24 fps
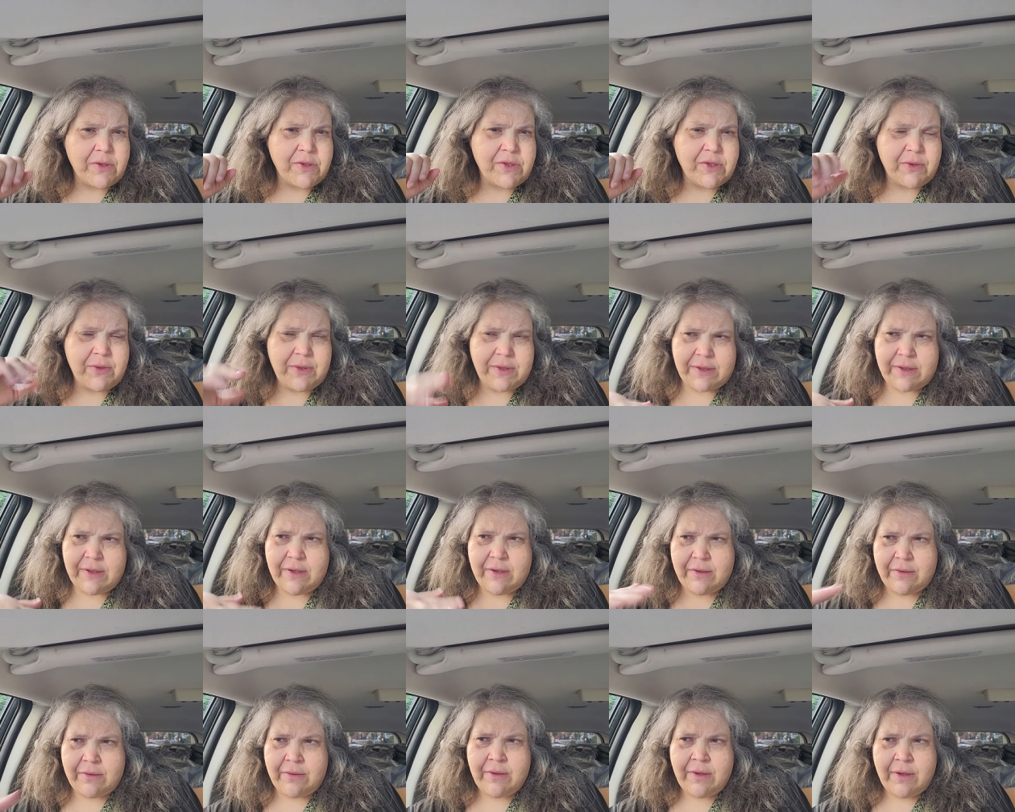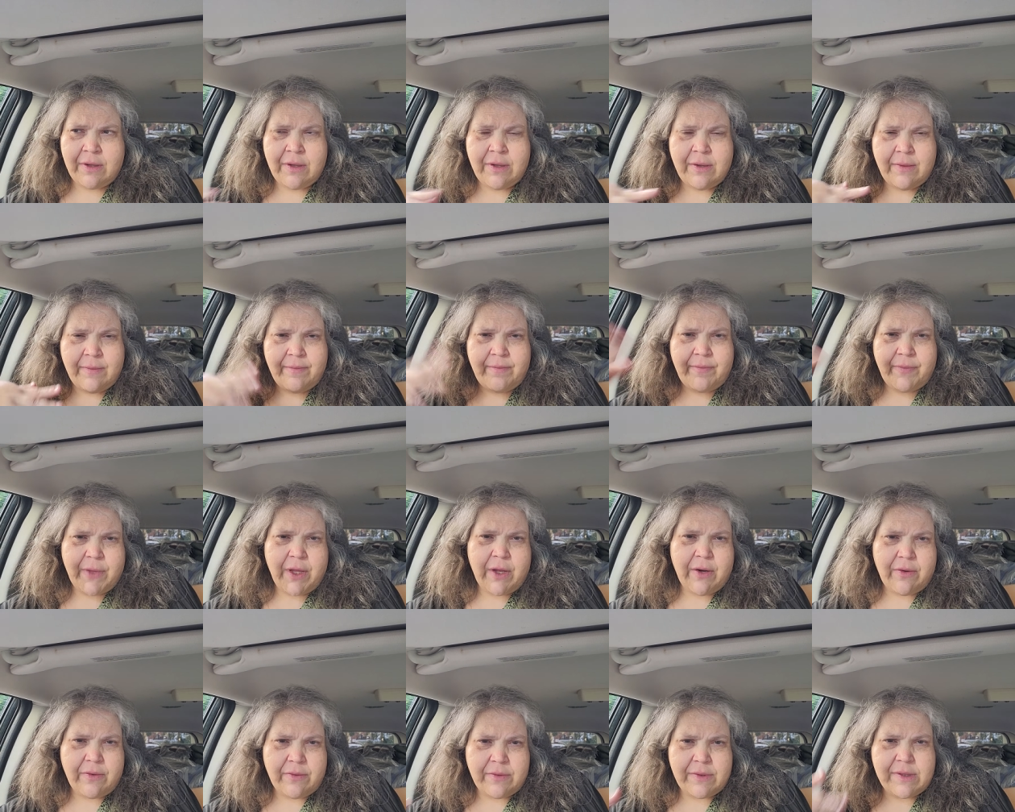So it's a, you
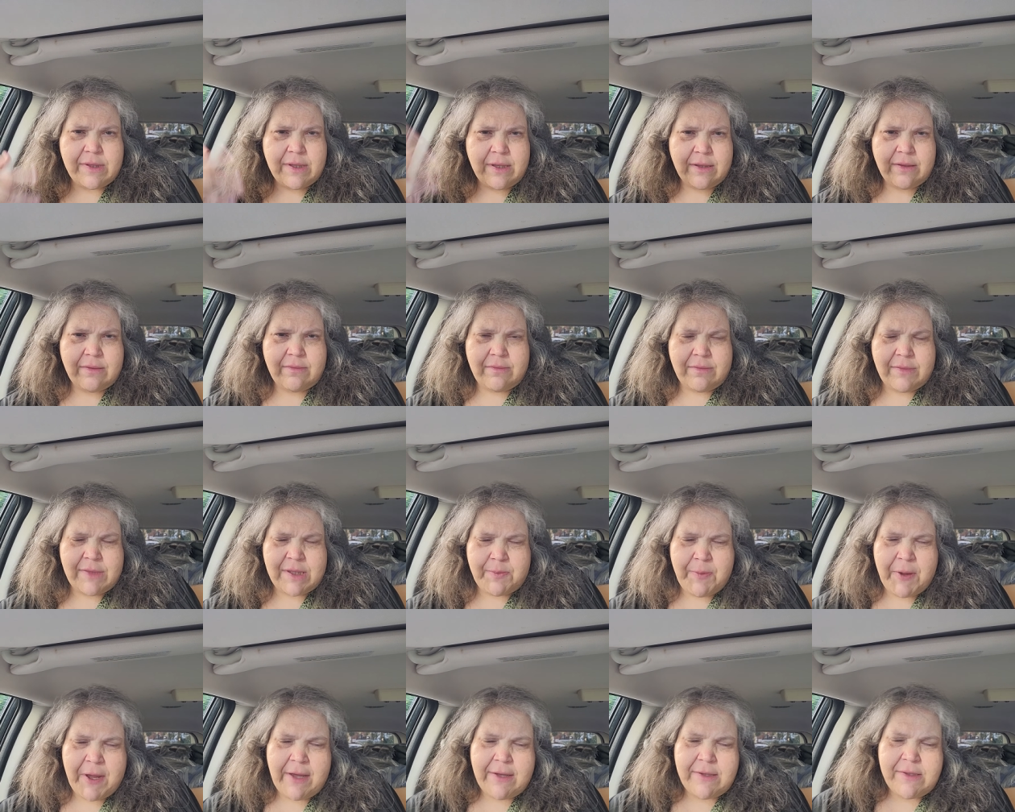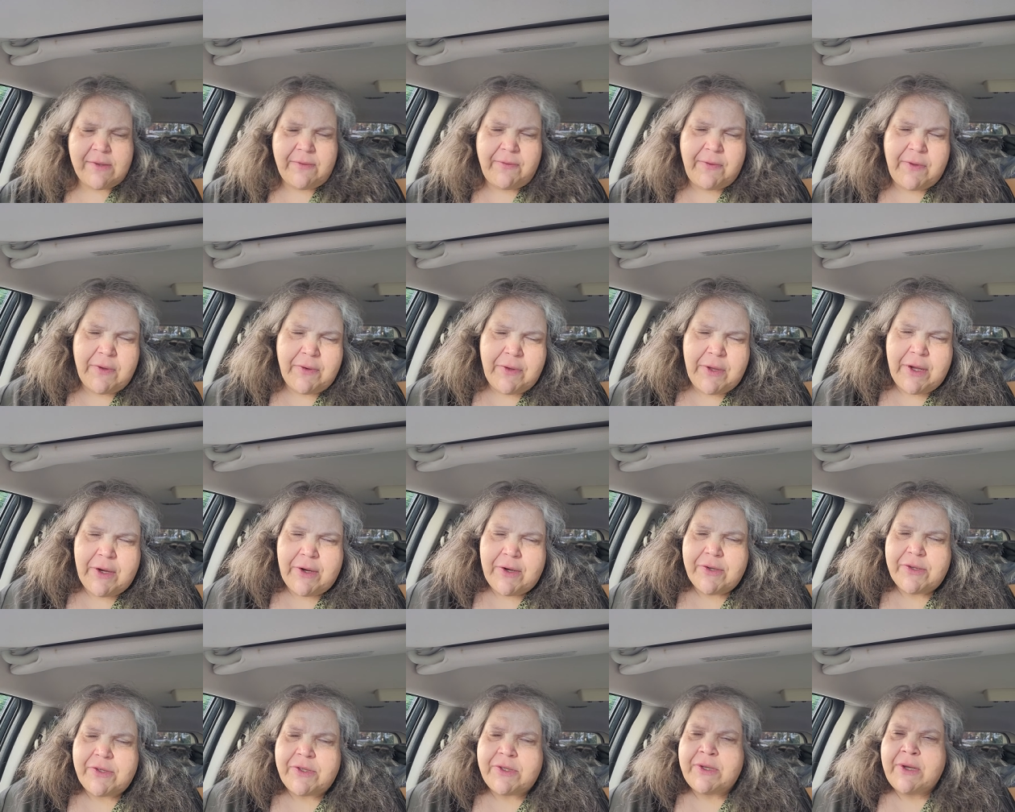know, it's, it spans a few
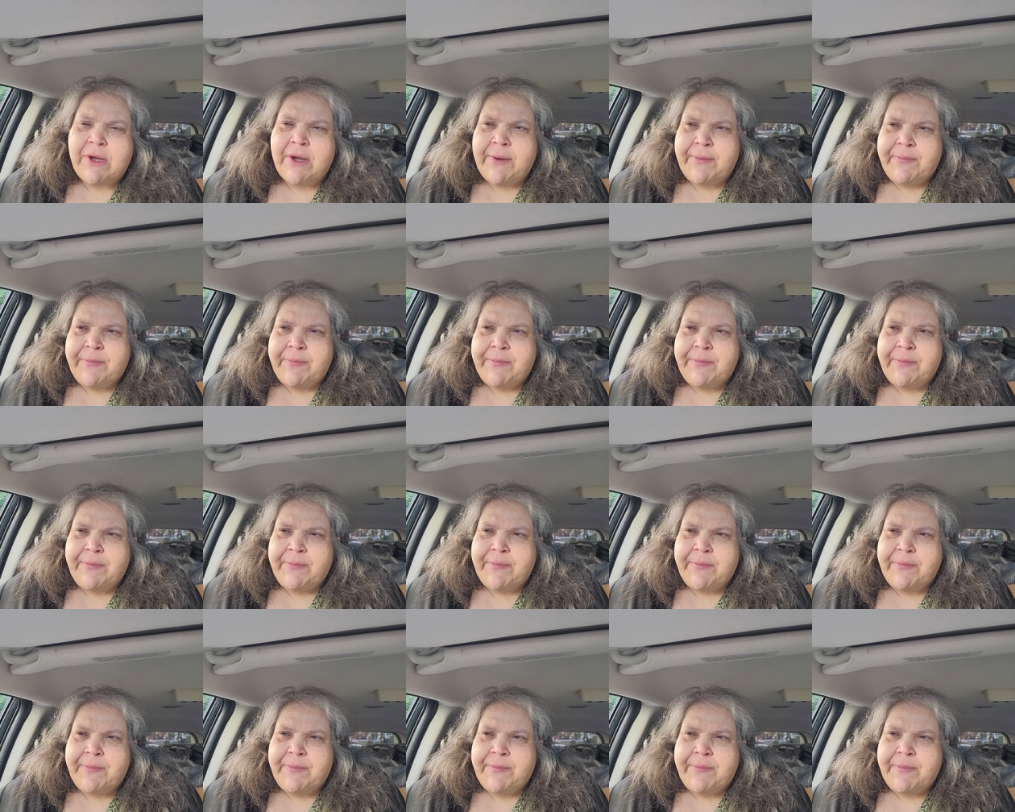years.